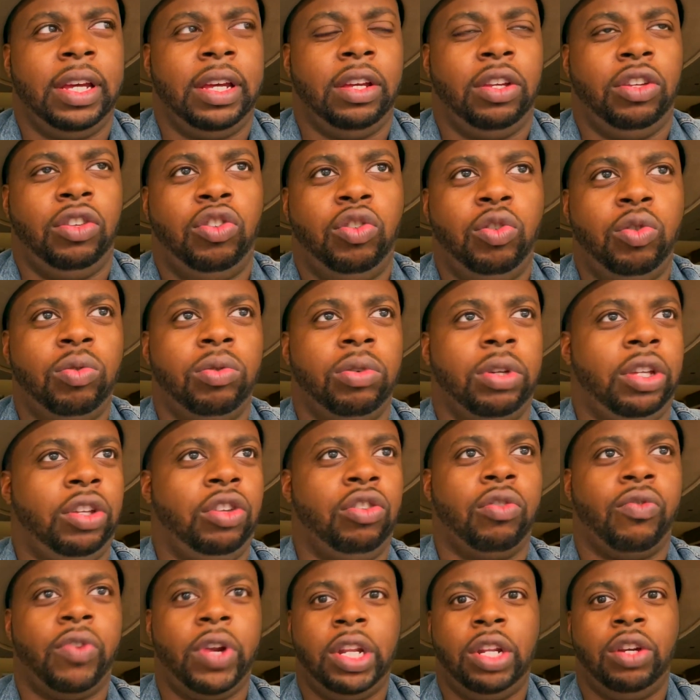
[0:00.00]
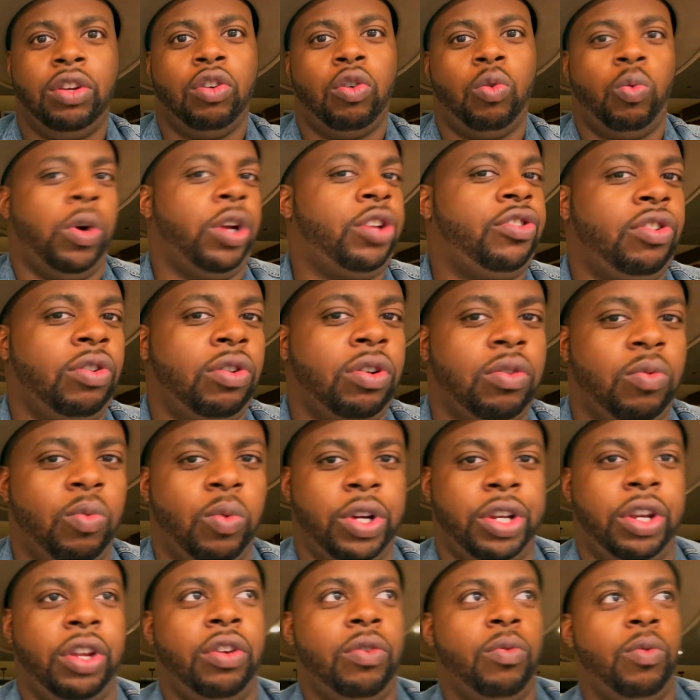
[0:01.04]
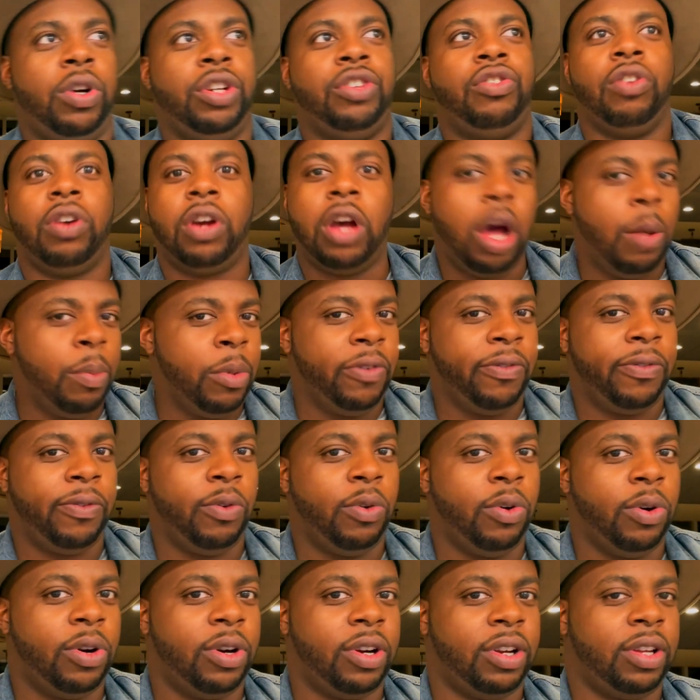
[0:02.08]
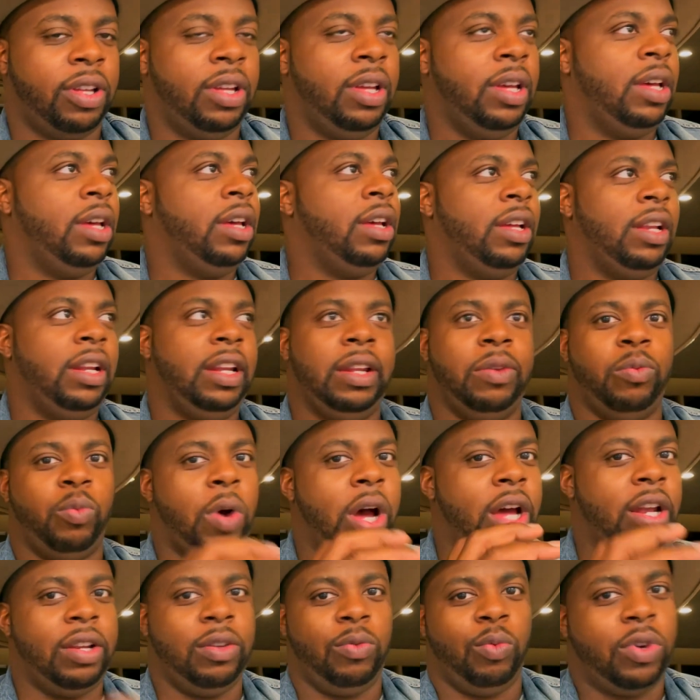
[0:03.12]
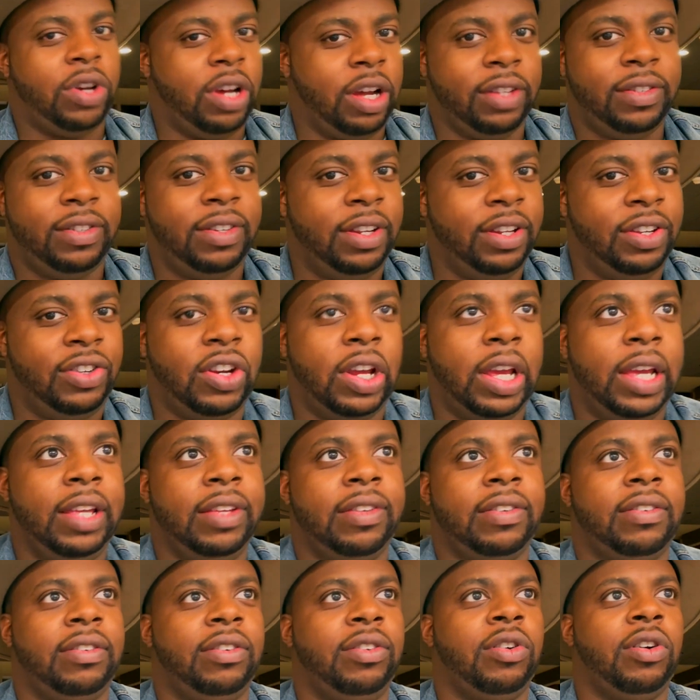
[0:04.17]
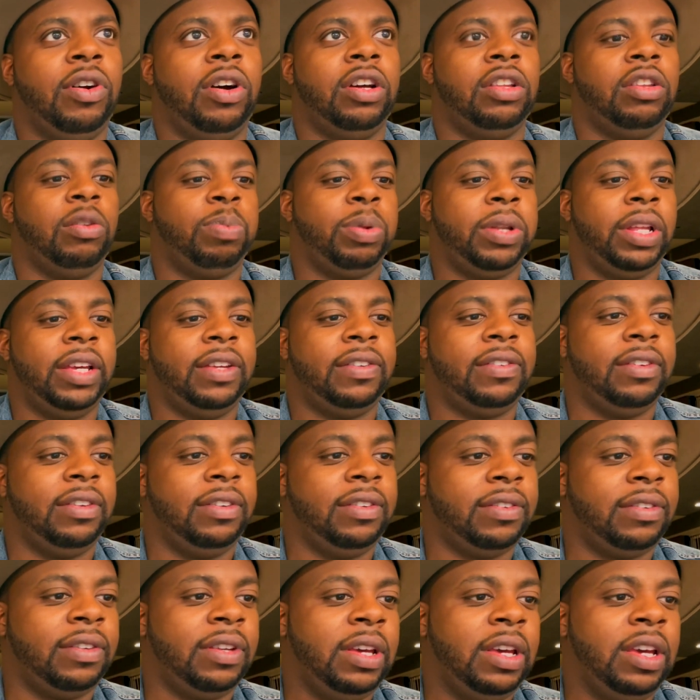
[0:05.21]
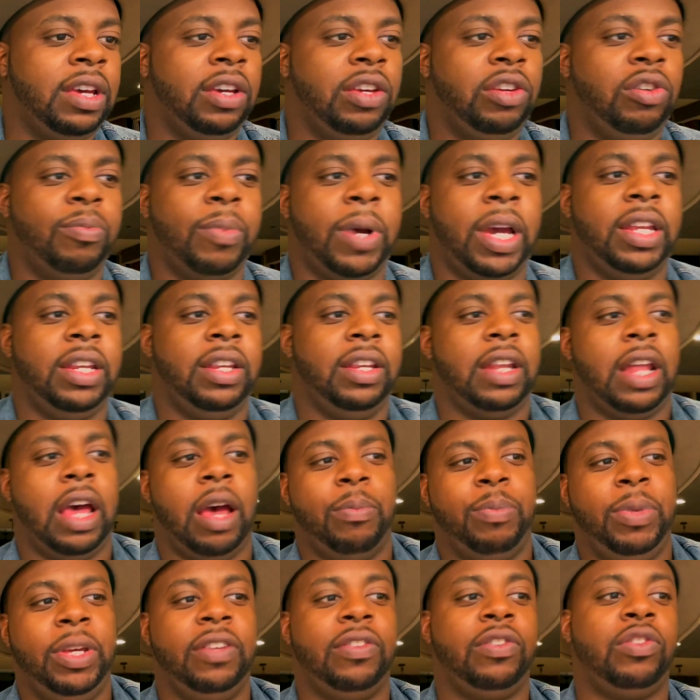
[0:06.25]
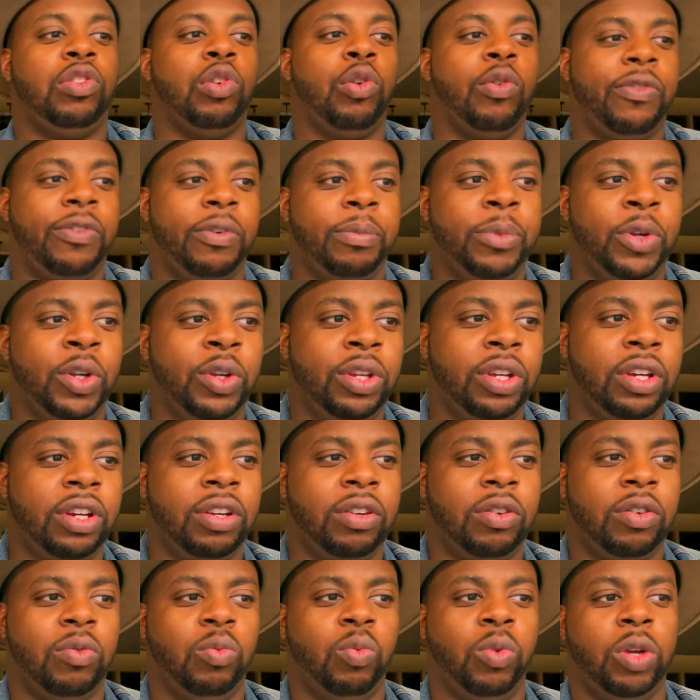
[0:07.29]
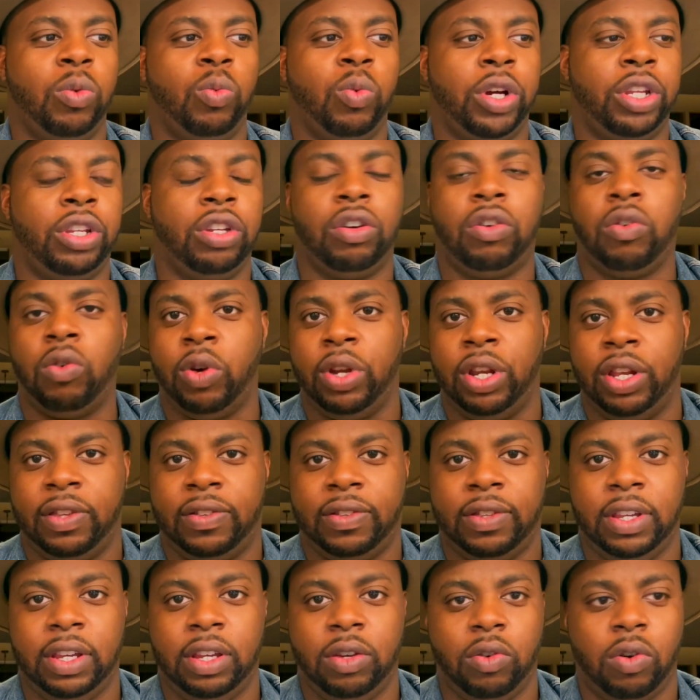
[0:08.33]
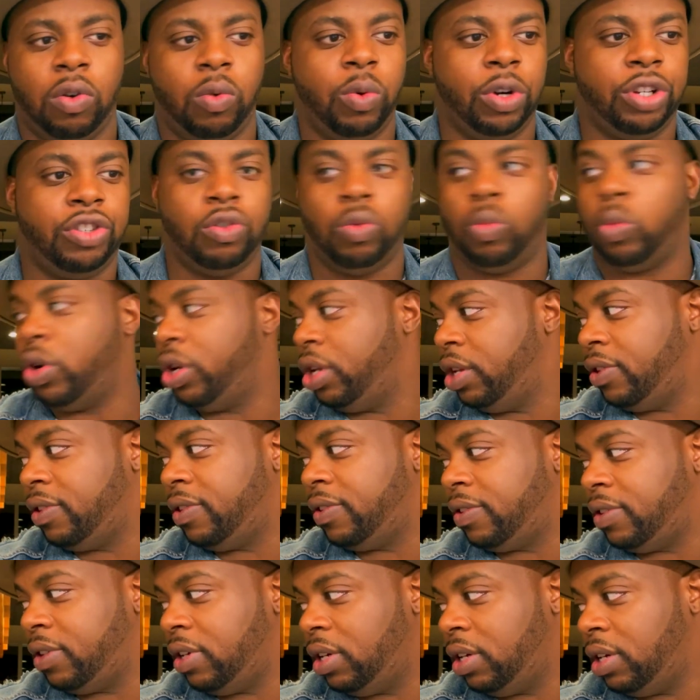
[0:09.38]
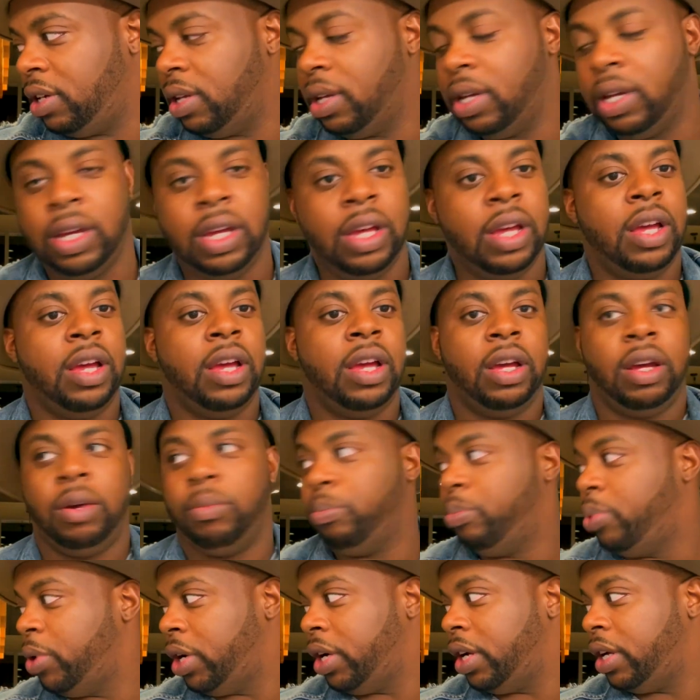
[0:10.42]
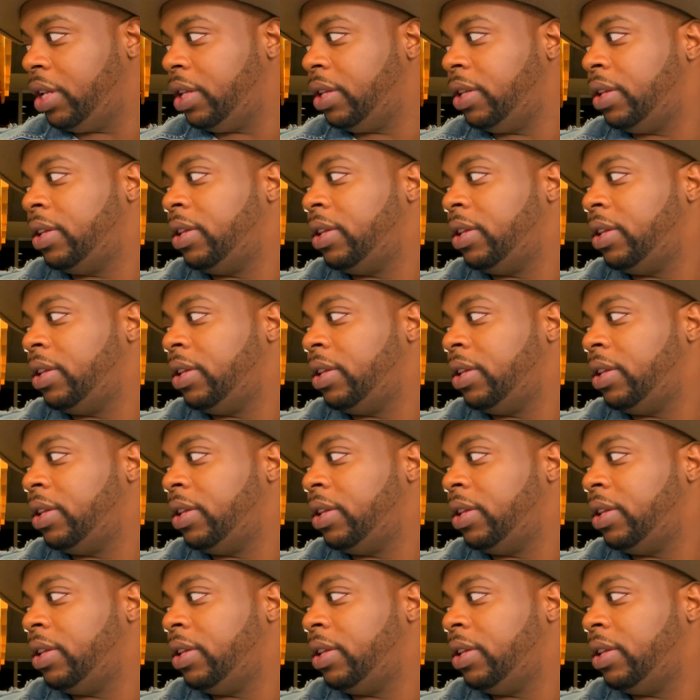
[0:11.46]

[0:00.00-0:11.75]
you you already know what you what you what you're coming for. cut to the chase. You know, other places you might not be so familiar with what you're going to see or what you wanted to see, but